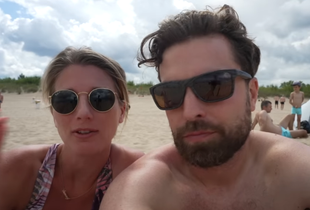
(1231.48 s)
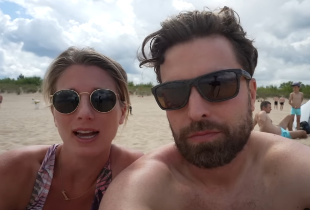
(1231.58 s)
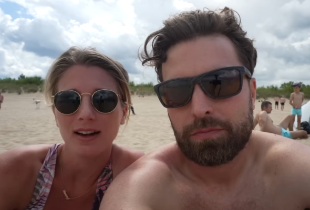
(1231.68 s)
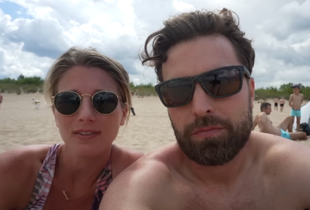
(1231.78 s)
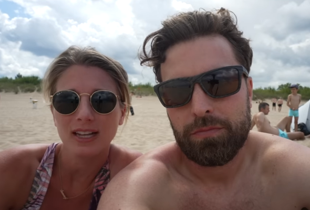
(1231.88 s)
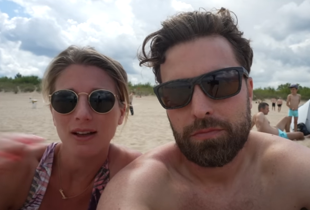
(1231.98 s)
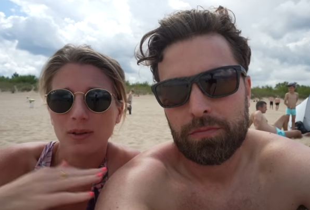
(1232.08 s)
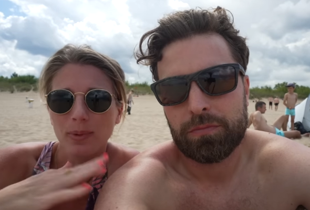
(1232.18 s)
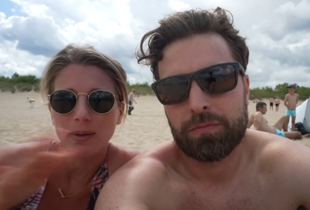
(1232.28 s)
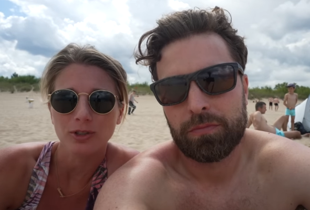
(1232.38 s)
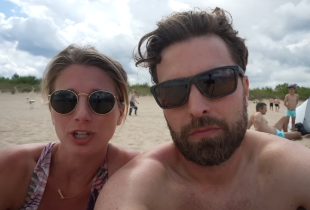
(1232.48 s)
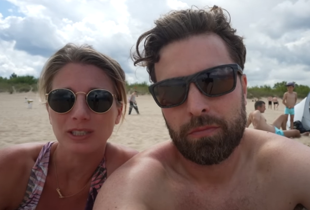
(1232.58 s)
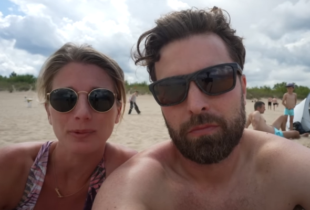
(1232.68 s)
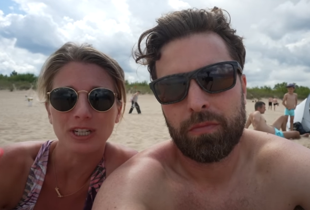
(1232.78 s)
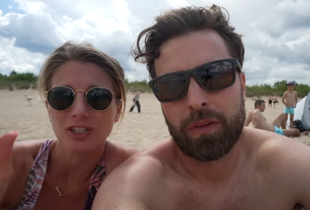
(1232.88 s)
Speaker 1: outside of town. The public
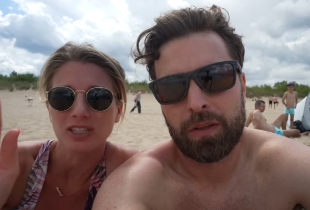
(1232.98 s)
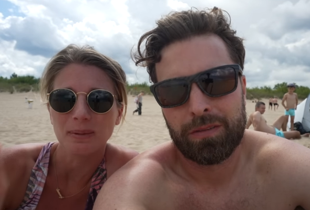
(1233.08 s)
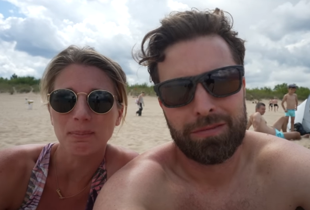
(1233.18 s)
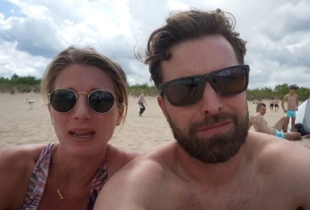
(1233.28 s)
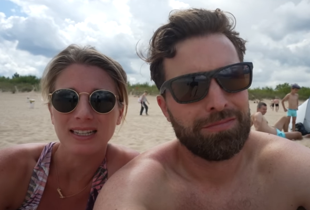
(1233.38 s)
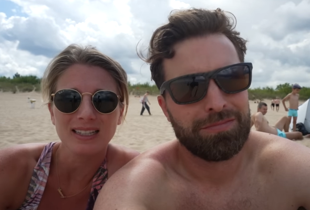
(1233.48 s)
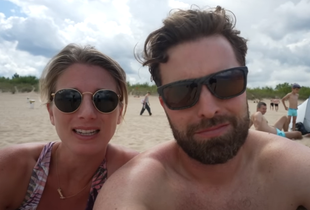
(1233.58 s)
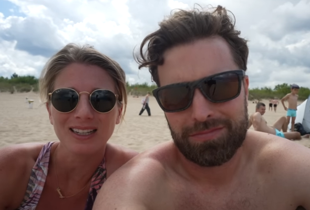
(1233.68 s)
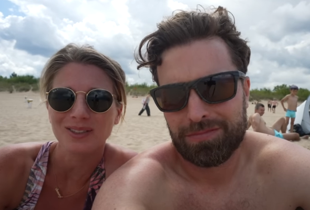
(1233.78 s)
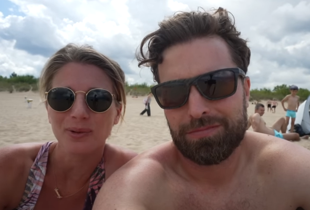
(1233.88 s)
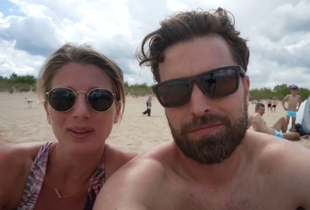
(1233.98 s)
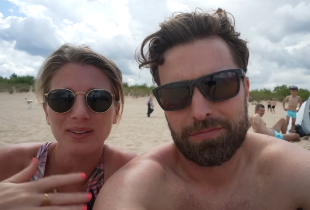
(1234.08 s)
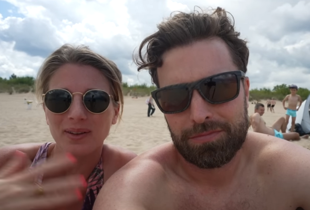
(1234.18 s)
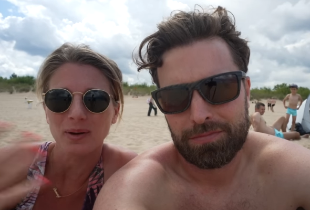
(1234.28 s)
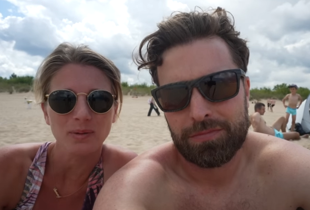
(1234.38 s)
transportation is amazing. It's
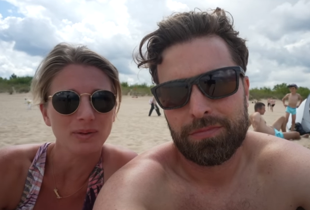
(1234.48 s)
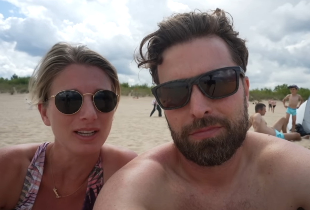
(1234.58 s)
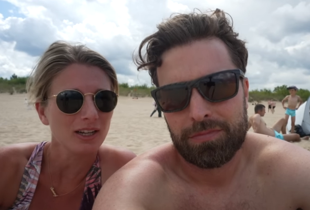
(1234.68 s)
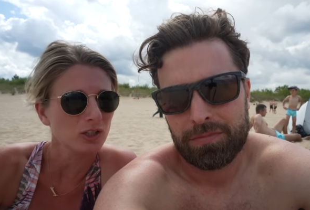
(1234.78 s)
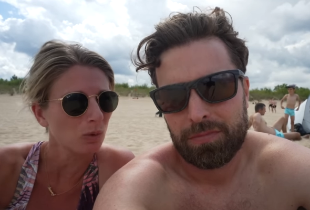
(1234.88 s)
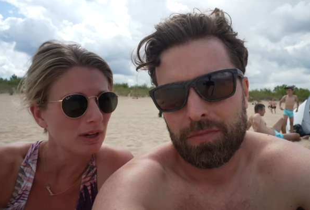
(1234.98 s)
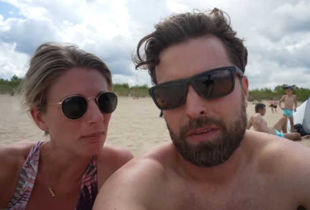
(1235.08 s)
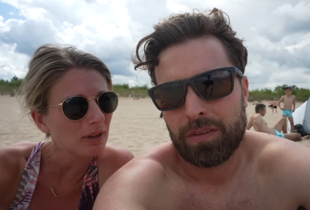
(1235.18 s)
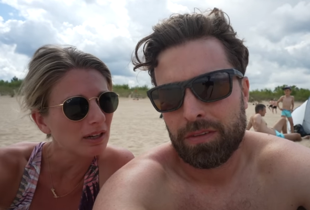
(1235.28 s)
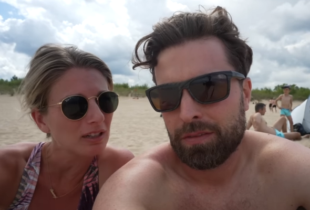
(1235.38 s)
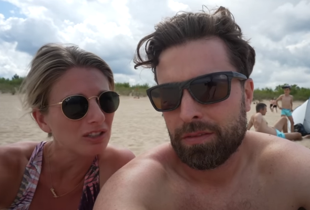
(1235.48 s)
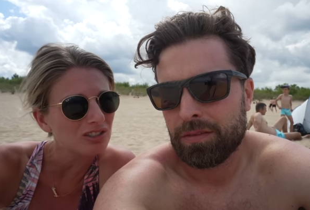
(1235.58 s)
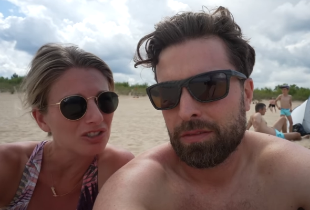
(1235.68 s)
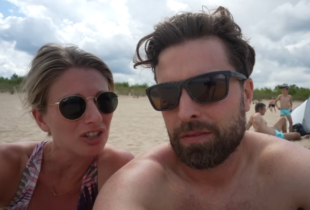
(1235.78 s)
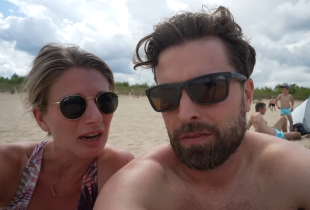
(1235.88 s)
really like it's like a 20-minute
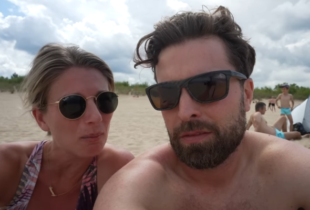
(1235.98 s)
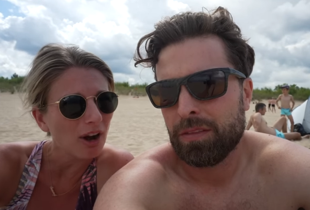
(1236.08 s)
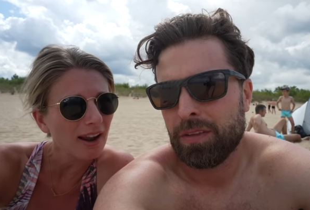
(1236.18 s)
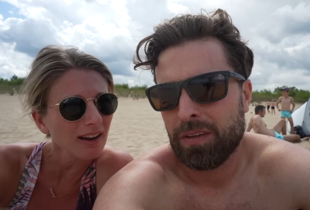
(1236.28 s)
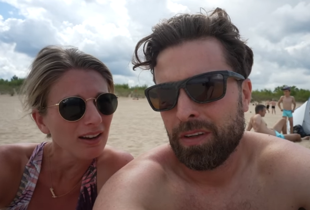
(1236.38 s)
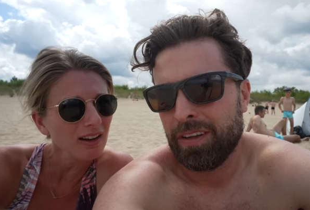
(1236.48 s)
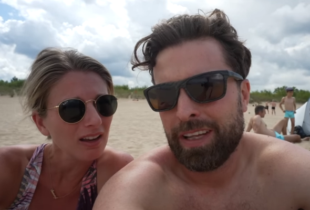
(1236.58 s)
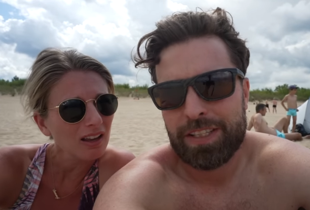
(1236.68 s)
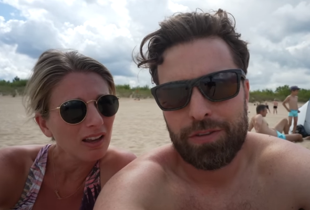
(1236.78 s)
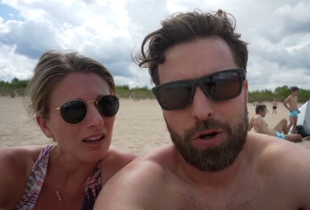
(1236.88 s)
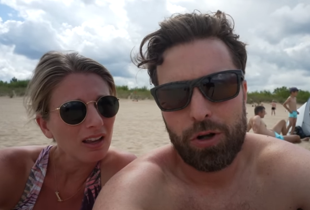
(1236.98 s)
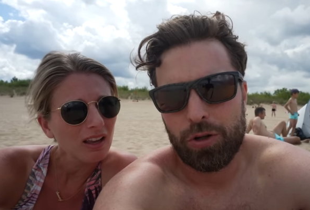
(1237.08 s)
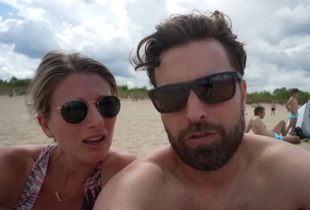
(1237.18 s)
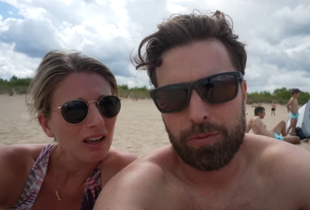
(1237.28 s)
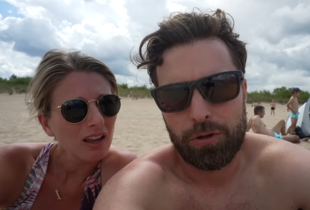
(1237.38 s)
tram ride.
Speaker 2: And that's for
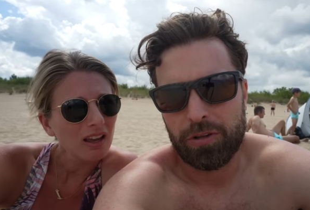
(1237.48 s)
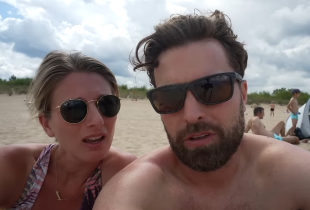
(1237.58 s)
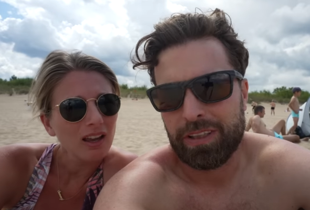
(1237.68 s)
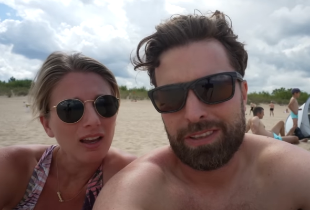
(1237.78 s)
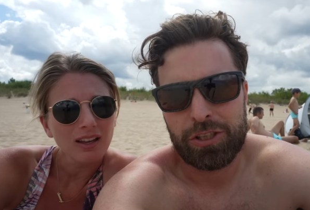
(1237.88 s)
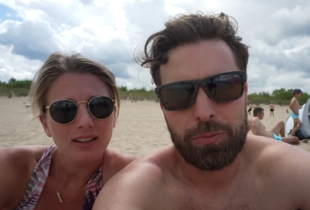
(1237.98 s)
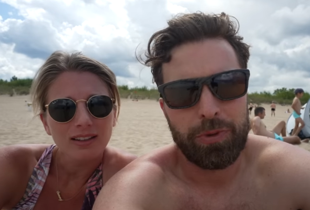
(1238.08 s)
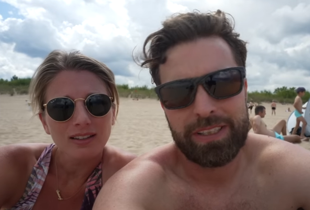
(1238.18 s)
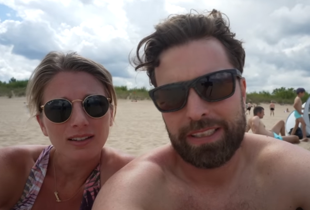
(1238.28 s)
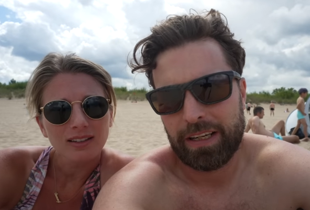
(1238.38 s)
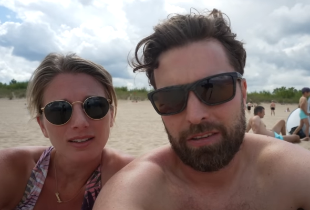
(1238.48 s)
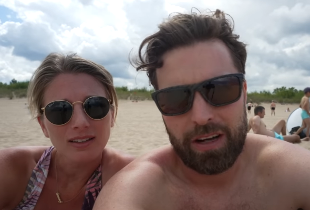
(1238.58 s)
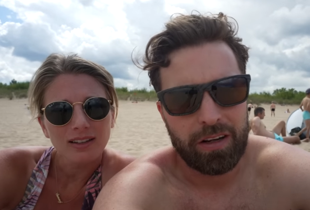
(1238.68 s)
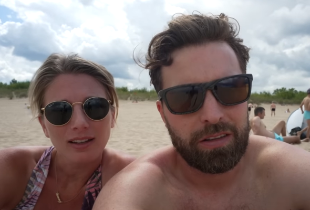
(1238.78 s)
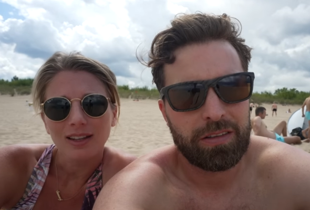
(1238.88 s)
all over Poland. It's super easy to get
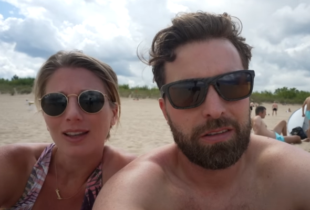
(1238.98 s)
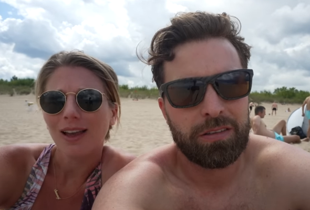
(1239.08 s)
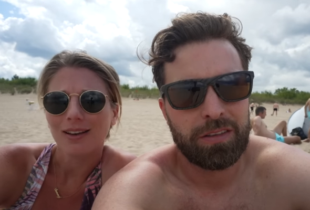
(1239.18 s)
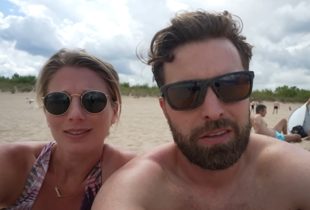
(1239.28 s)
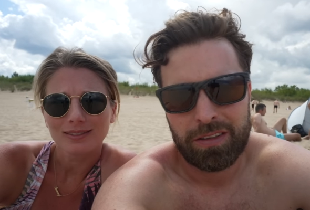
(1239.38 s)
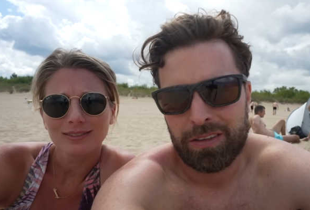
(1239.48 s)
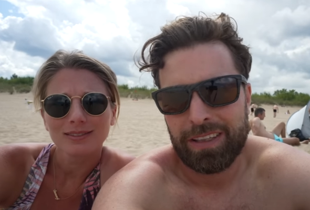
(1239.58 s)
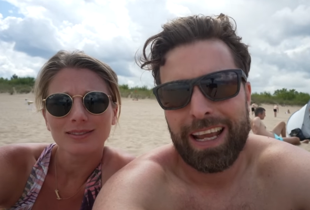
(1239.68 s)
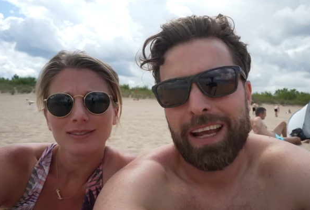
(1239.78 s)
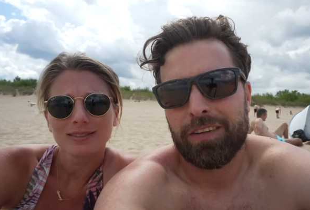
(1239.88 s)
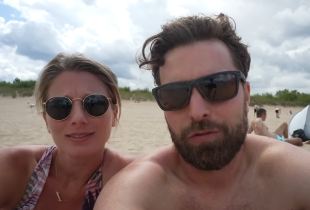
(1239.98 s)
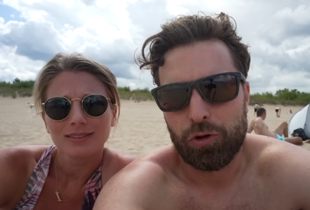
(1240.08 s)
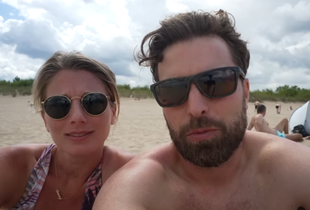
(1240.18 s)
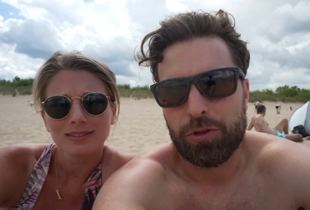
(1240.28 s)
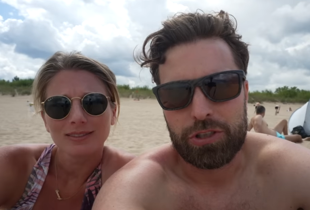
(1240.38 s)
around. Yeah and
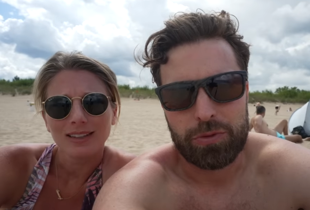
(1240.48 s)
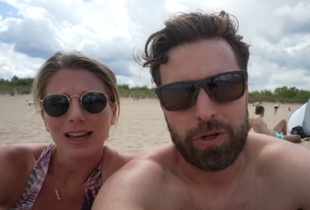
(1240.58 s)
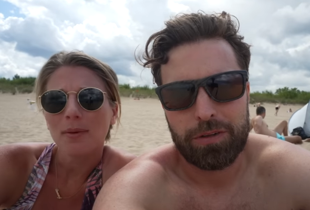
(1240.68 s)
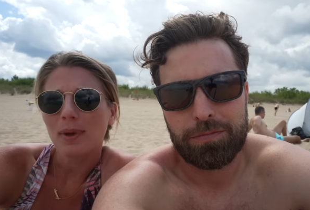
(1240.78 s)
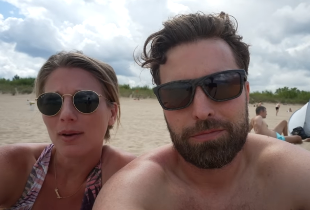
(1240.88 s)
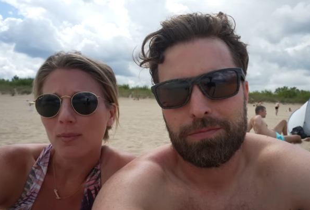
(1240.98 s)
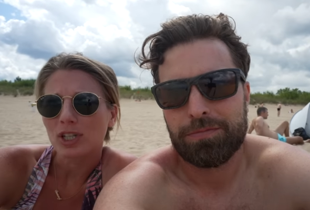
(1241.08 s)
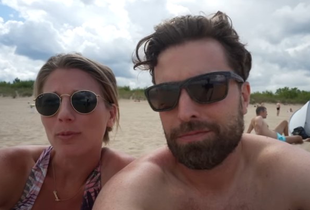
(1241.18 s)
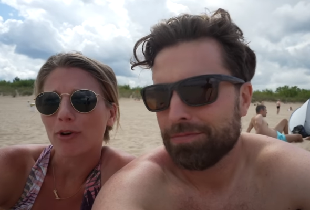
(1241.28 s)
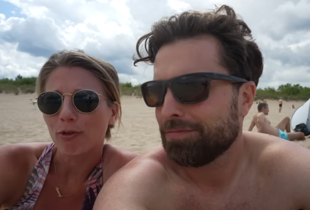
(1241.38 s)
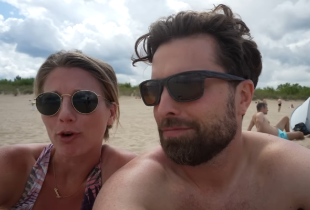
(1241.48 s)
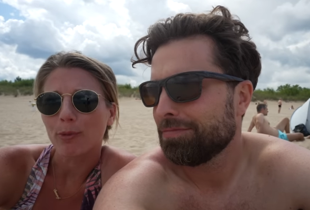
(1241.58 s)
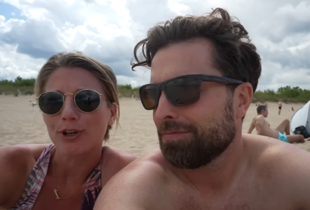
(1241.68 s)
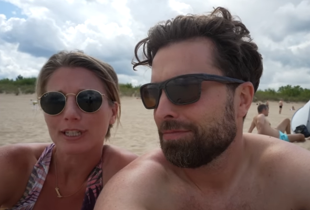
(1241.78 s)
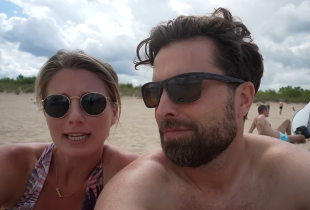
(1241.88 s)
affordable as well. And it
Speaker 1: made it much more
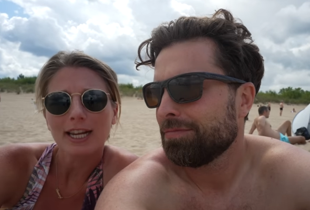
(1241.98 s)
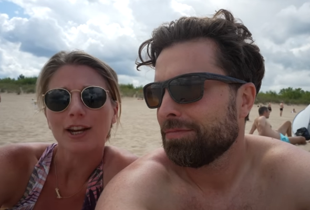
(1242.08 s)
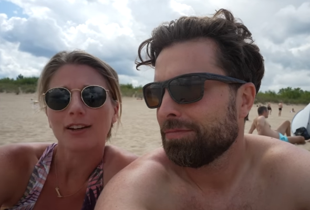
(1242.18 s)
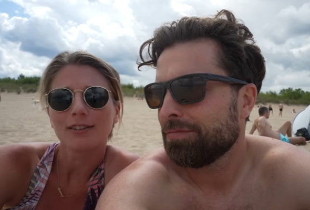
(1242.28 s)
affordable to stay here.